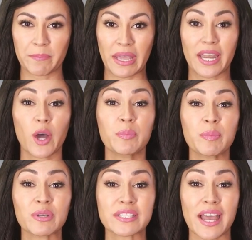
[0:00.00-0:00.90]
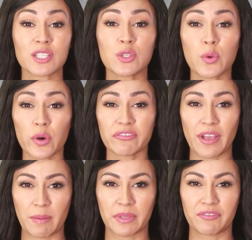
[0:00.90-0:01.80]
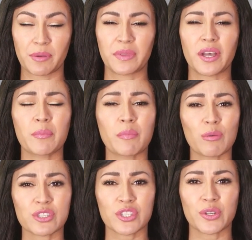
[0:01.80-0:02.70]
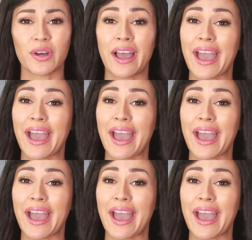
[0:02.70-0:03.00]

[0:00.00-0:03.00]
can help you protect your family from the emotional